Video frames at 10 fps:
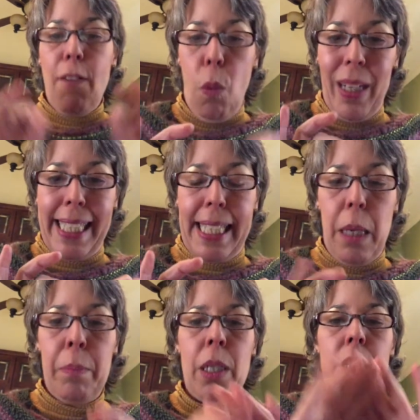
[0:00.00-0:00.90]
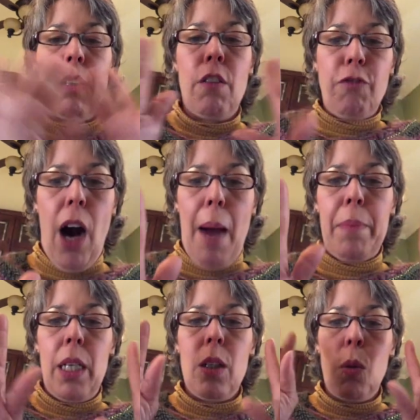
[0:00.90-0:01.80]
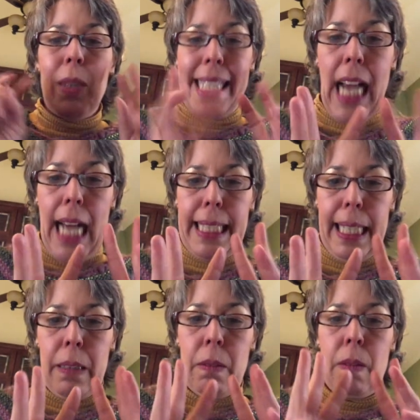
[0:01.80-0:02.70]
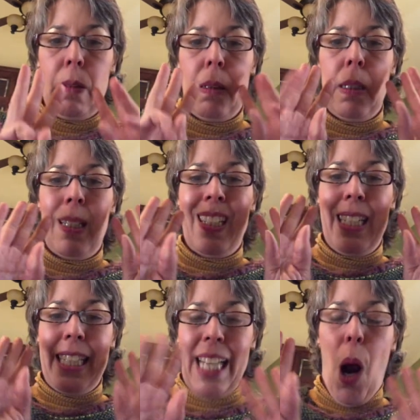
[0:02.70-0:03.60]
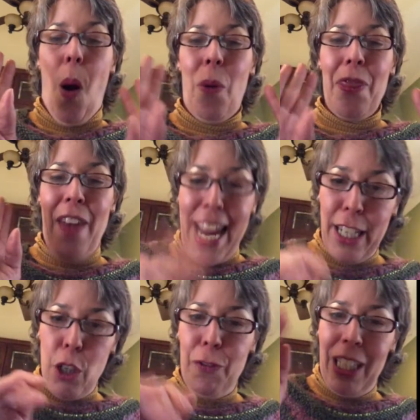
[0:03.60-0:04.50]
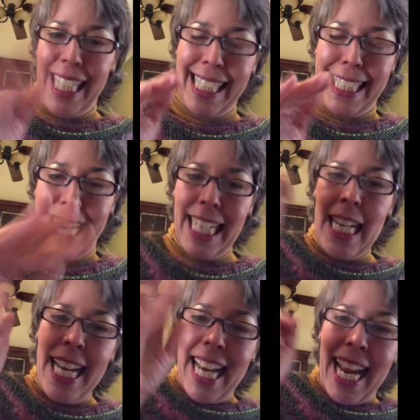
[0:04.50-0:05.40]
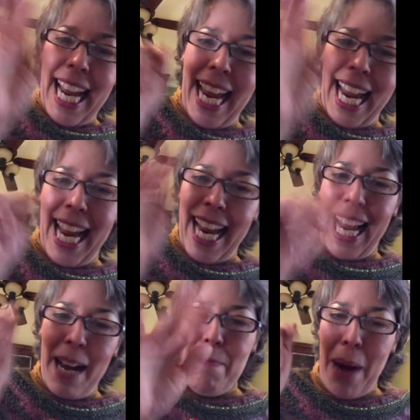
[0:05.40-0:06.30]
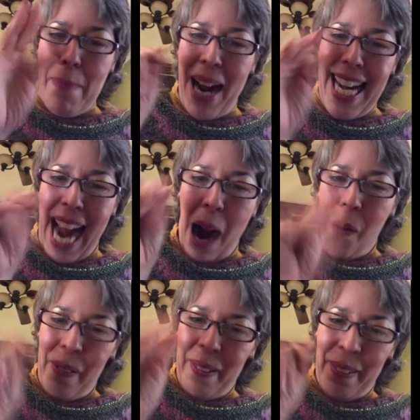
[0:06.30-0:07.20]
of Wisdom from Wisconsin. So, thank you for listening. Bye bye now.